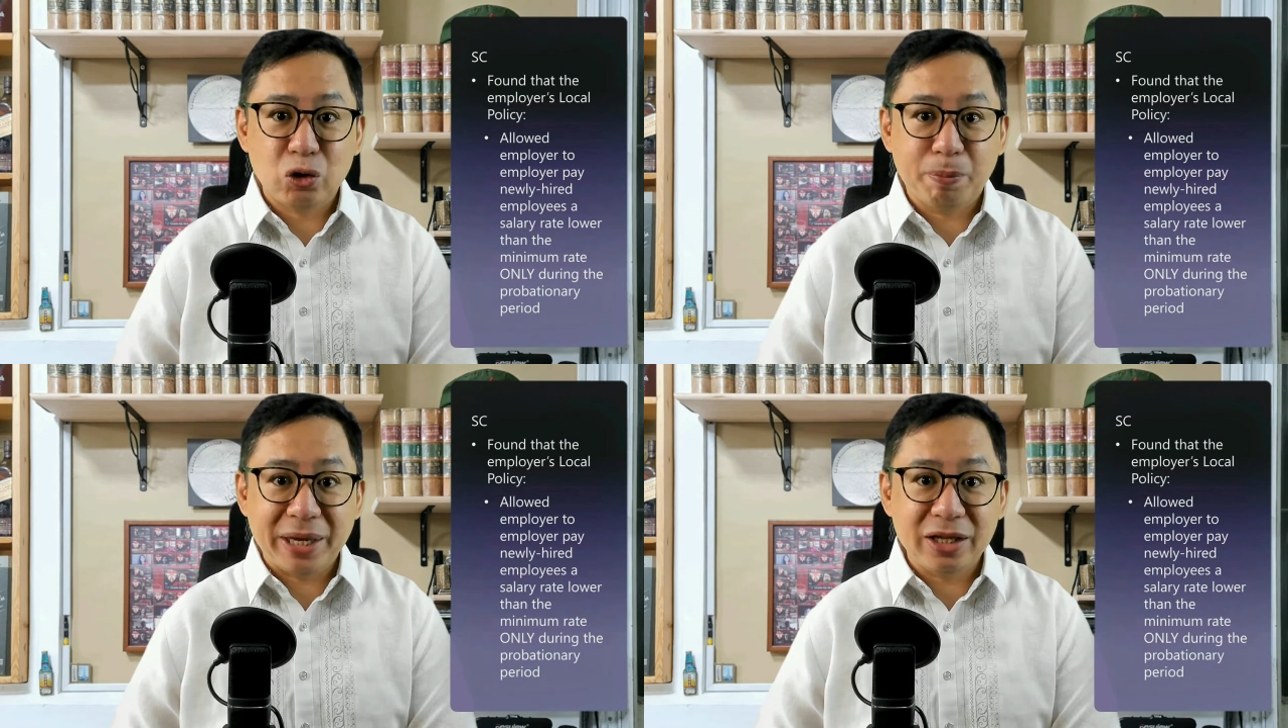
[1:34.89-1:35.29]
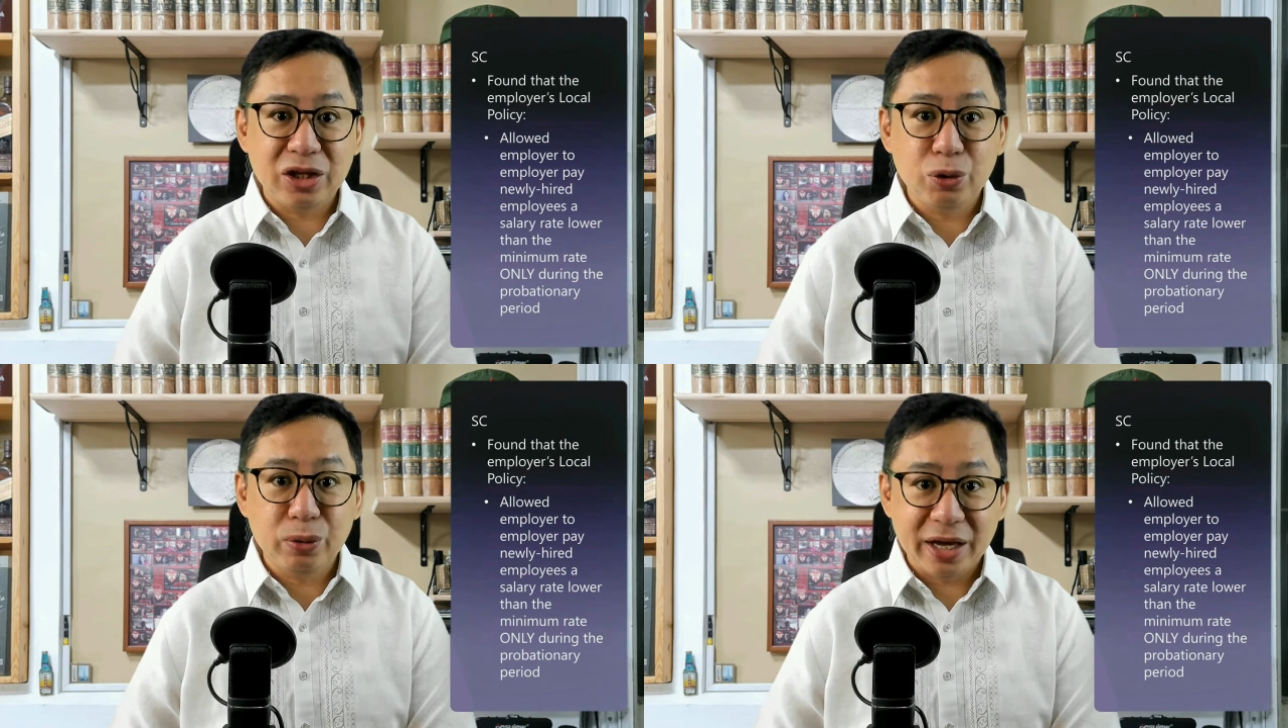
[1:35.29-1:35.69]
to pay
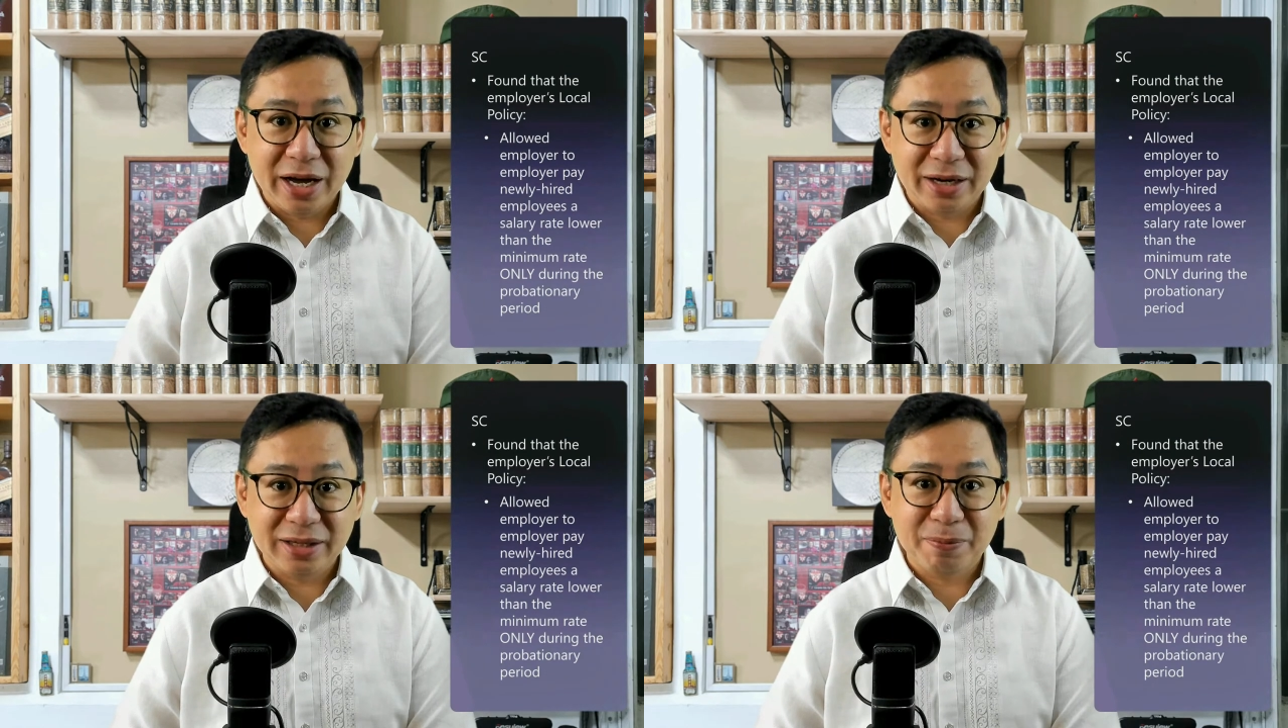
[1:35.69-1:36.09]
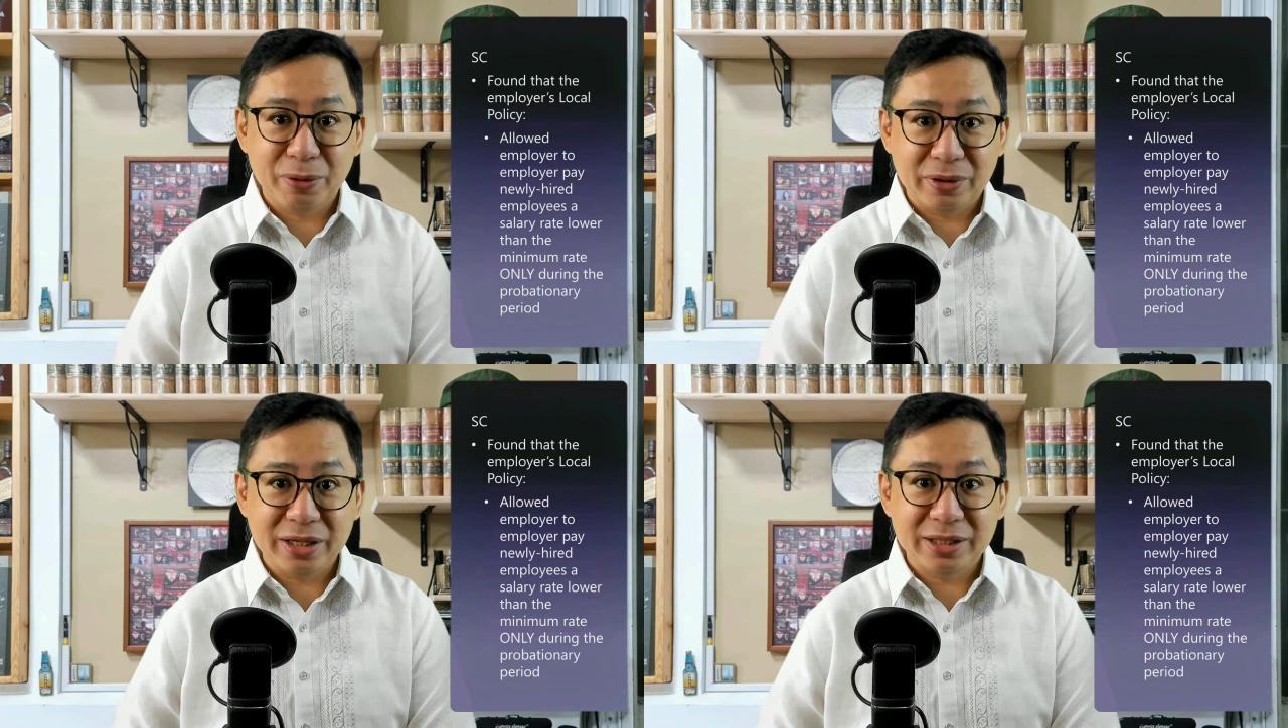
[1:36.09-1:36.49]
newly hired
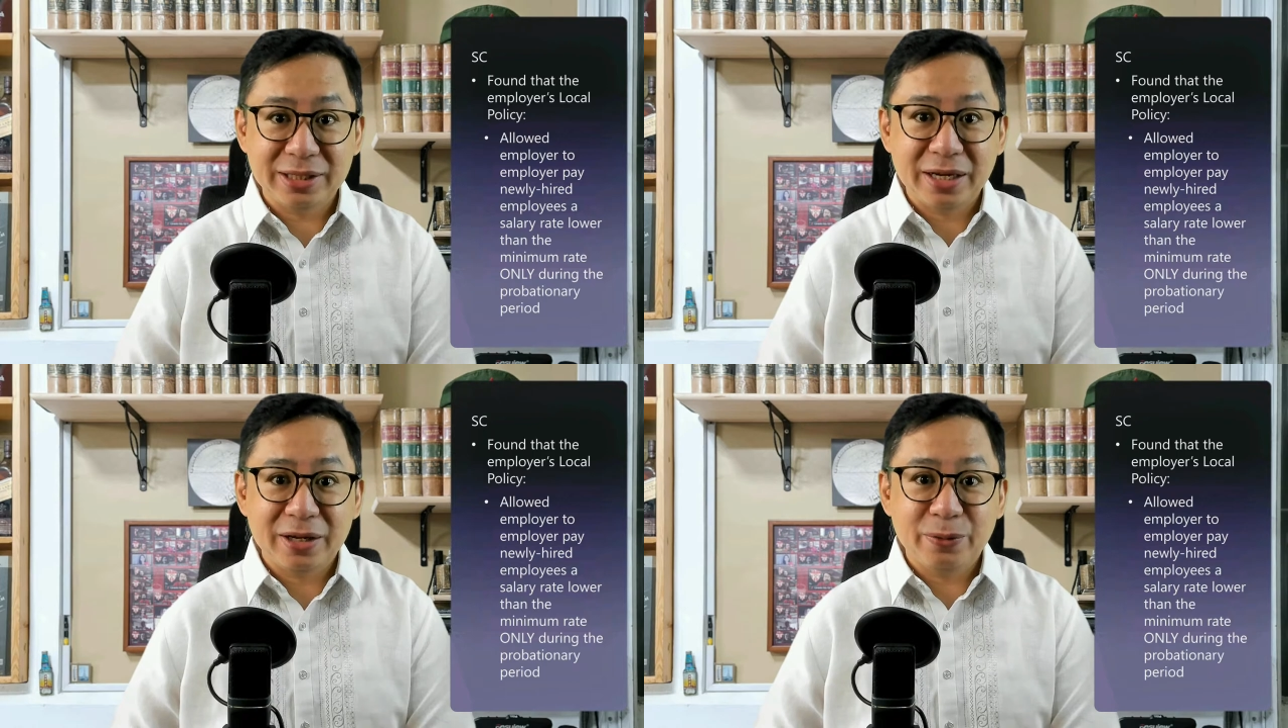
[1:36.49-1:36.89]
employees